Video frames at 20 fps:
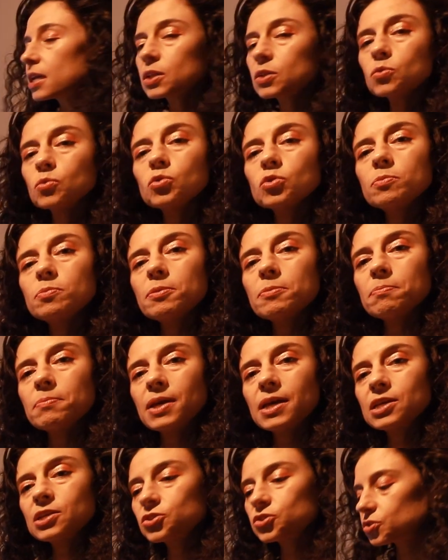It could be
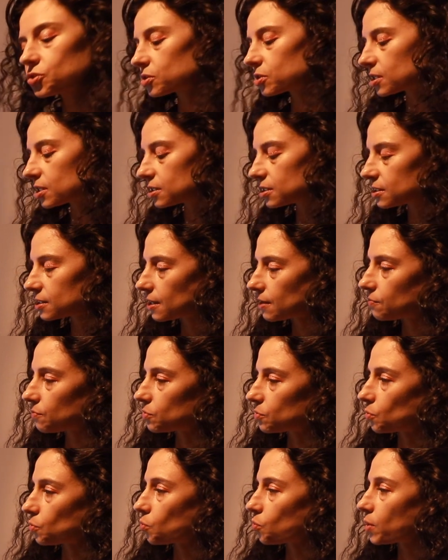measured in
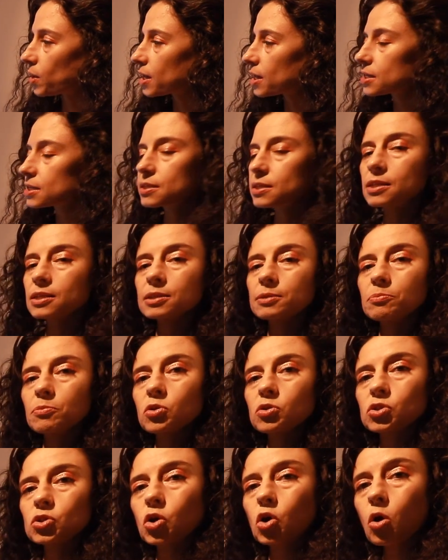several ways, and the
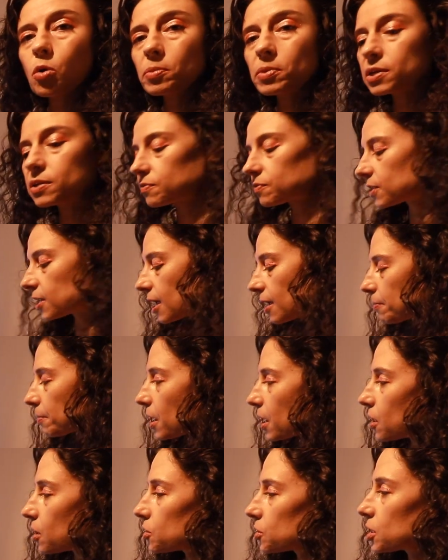most common of them
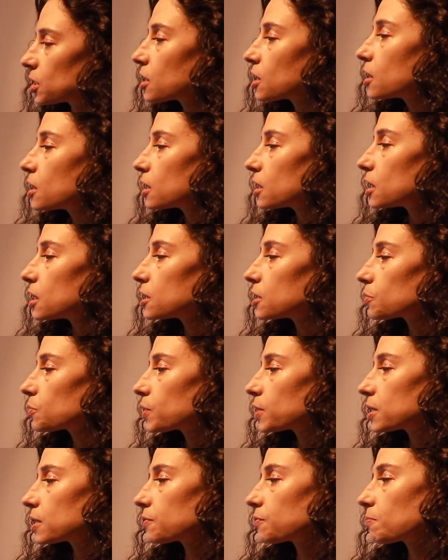are the
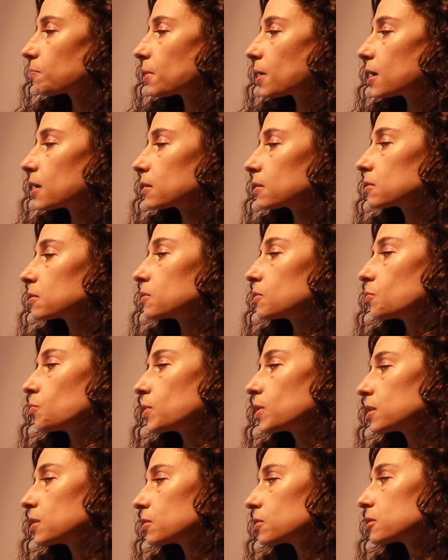iterative method, the
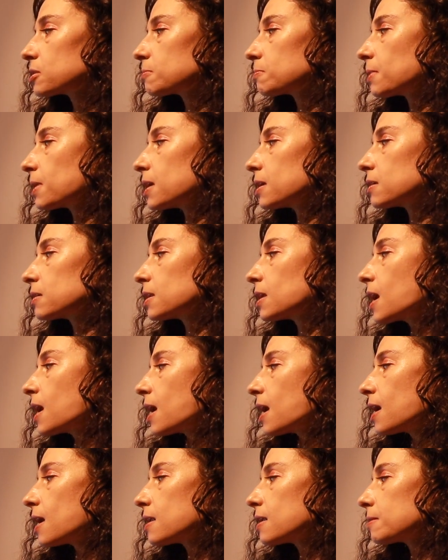Ritter's method,
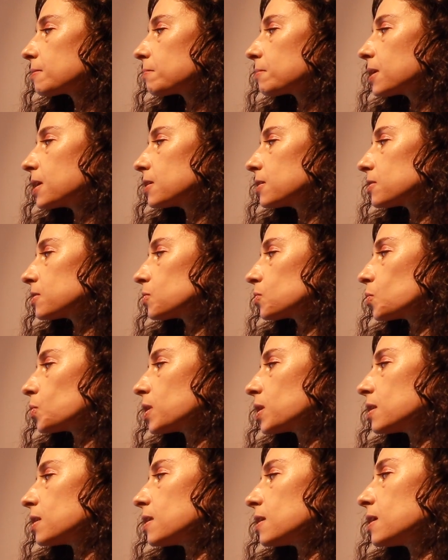and the method
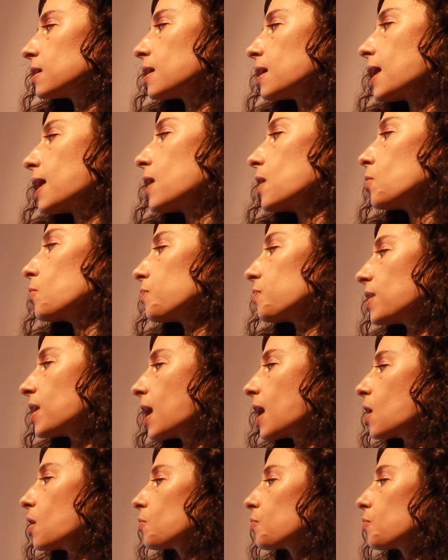with the LV